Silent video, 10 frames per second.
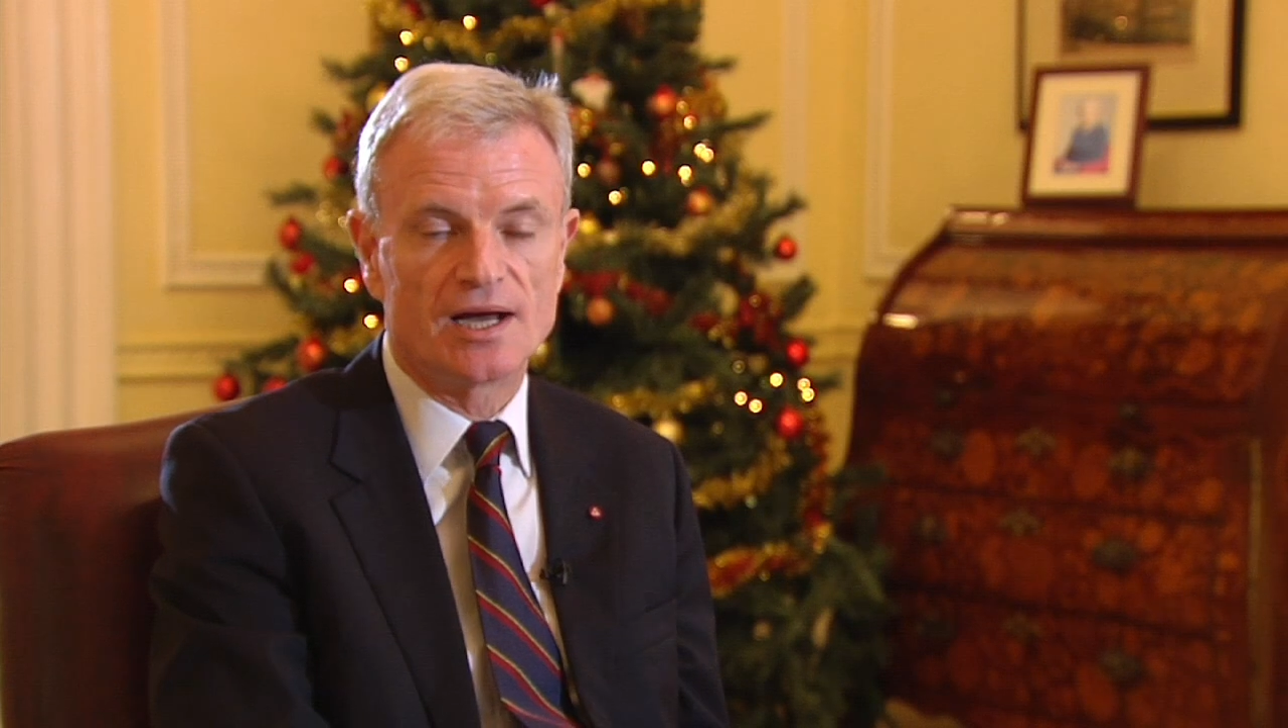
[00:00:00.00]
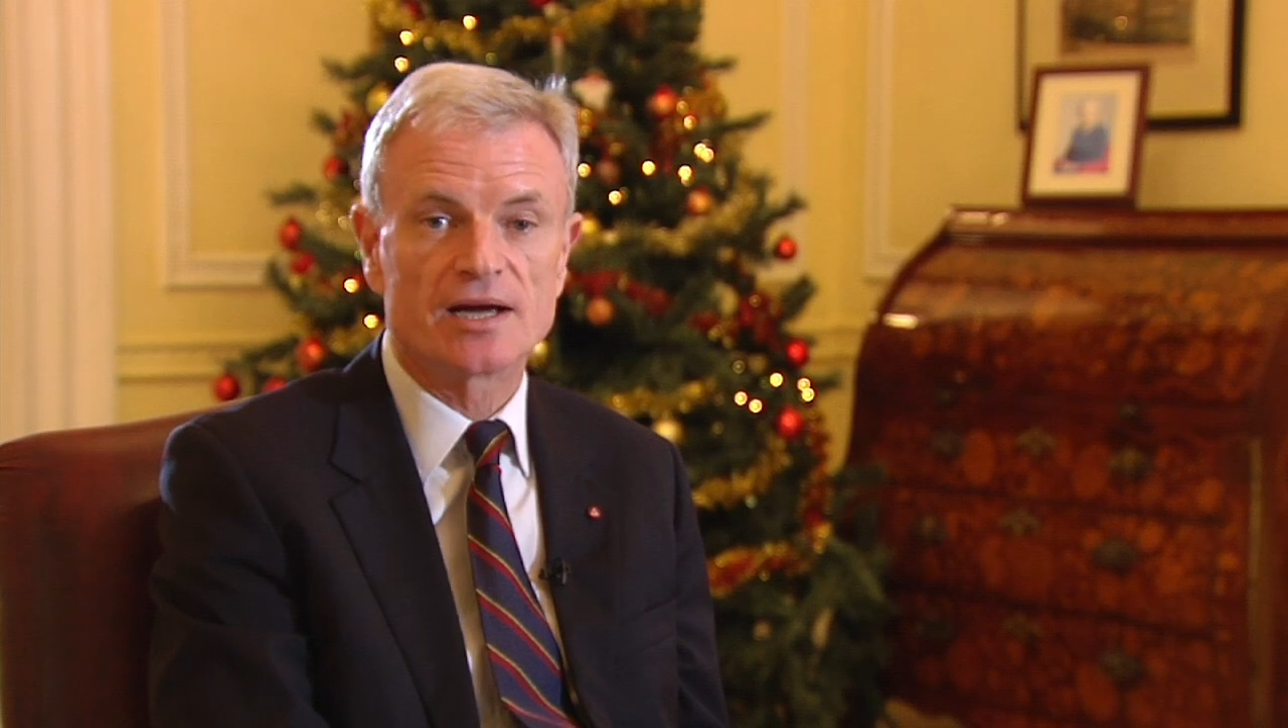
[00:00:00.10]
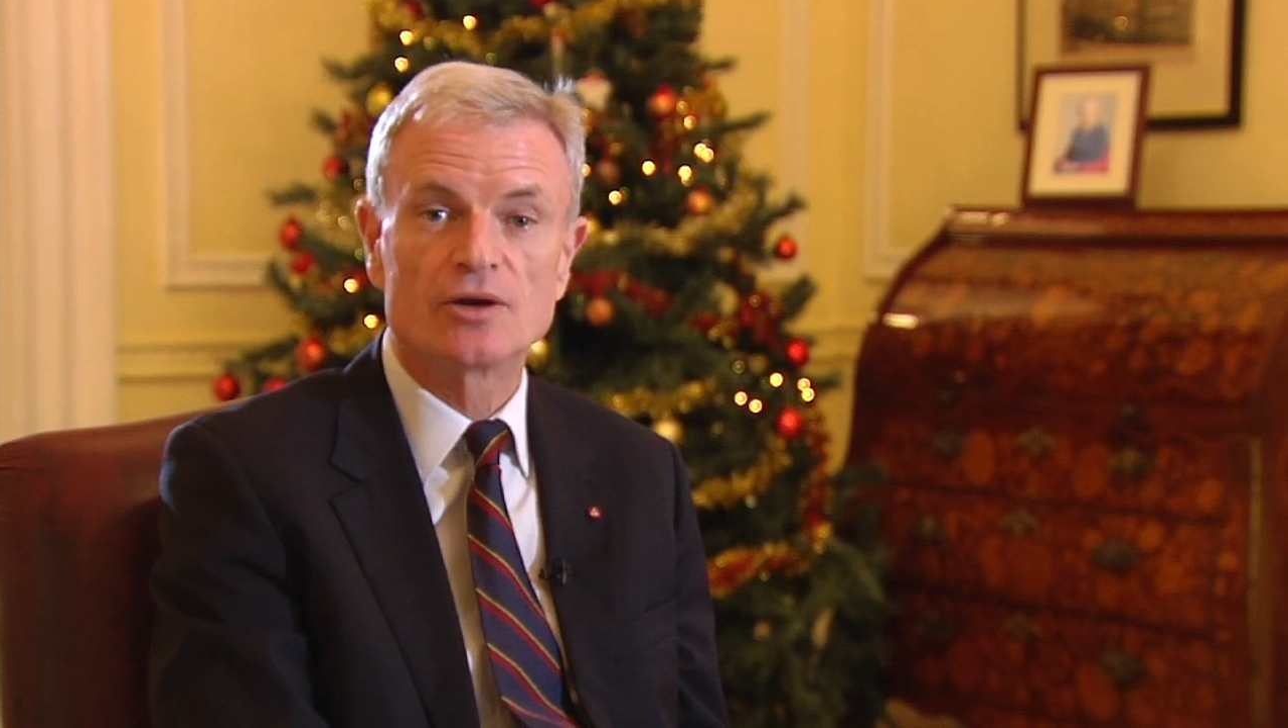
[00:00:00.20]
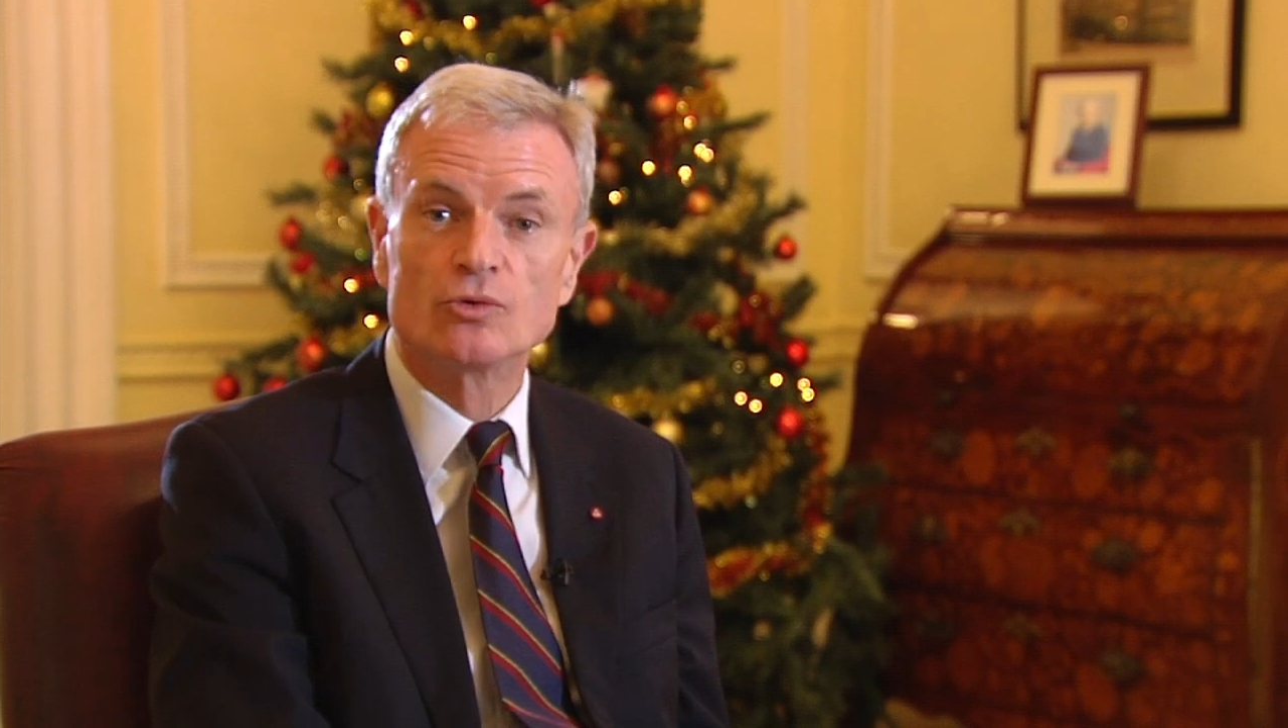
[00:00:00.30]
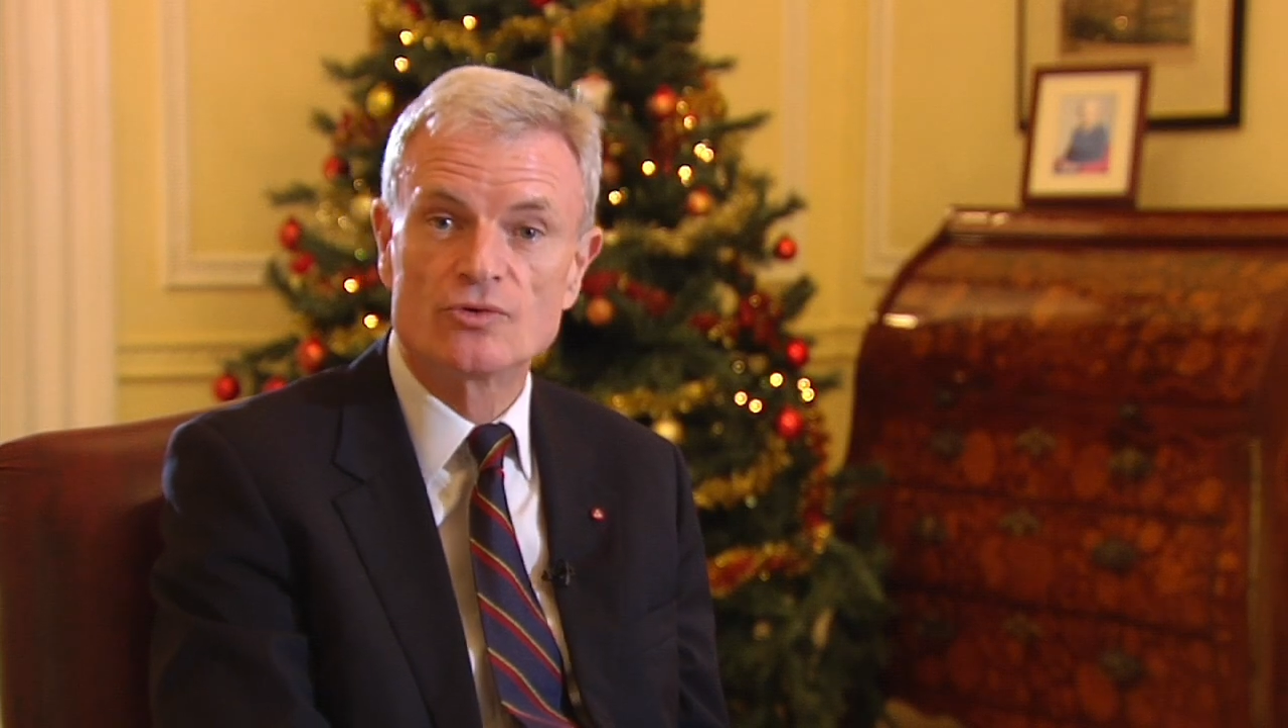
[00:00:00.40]

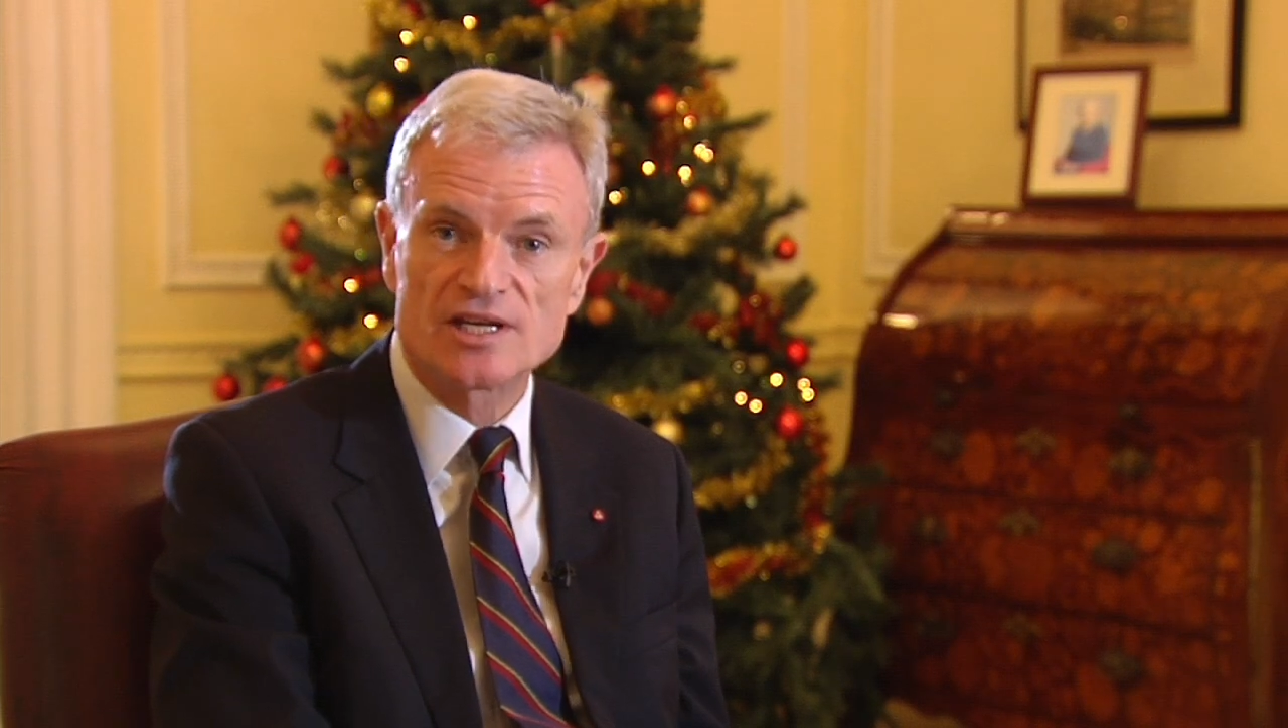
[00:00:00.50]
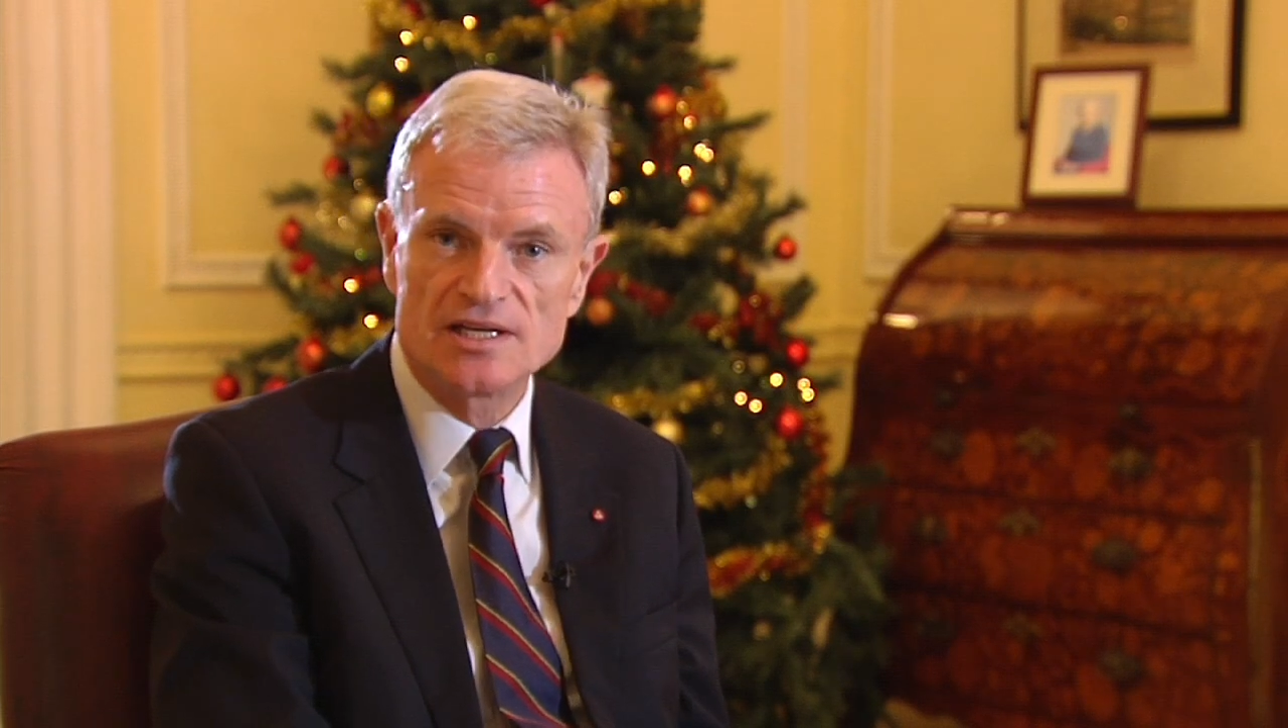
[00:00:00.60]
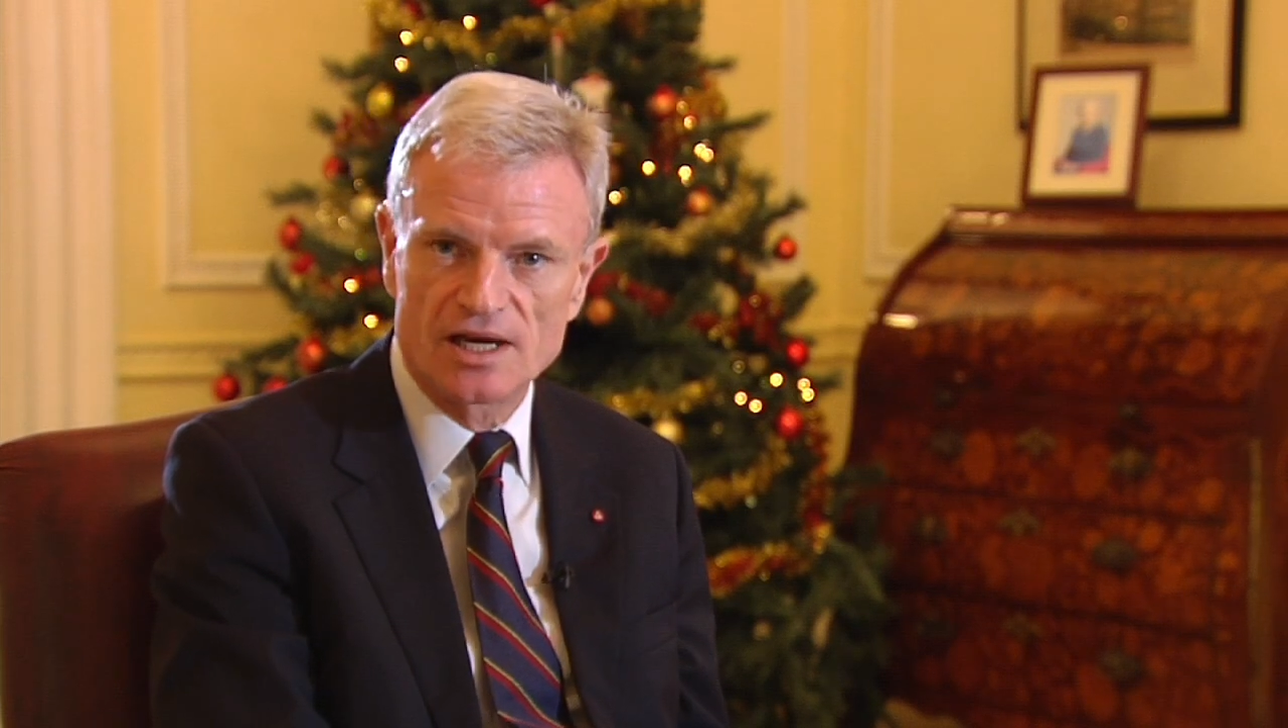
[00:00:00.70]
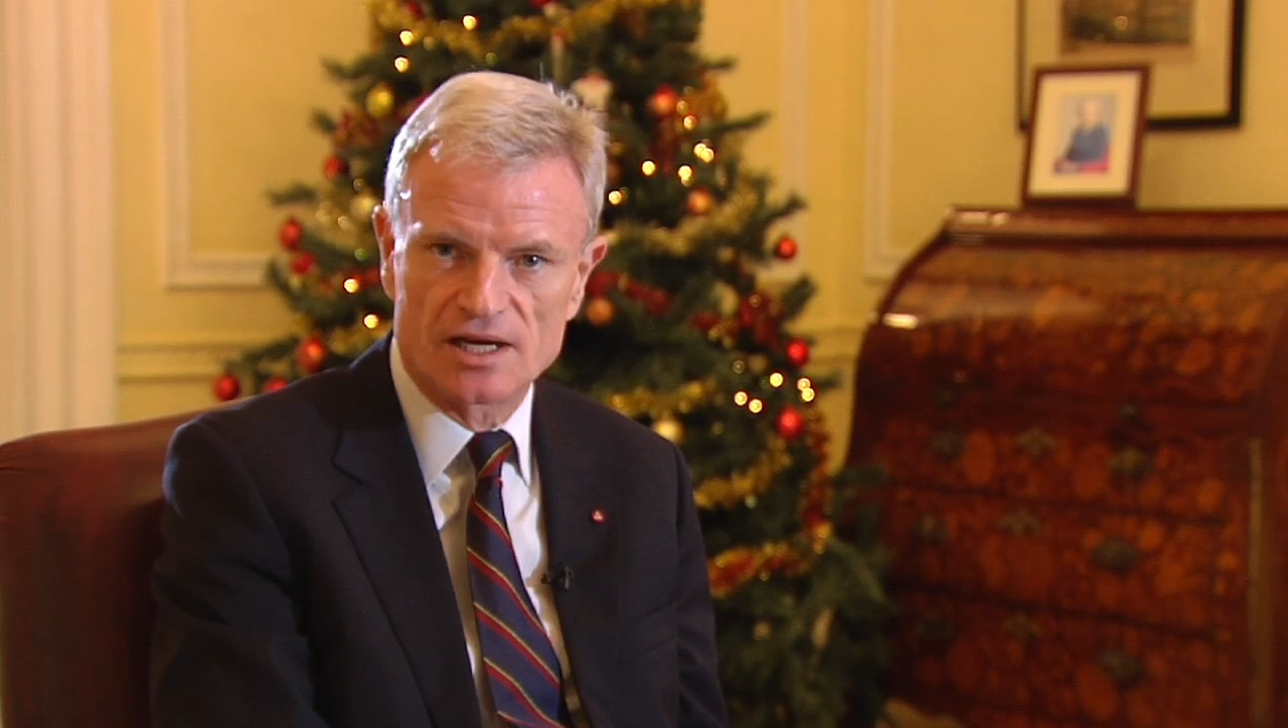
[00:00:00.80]
I already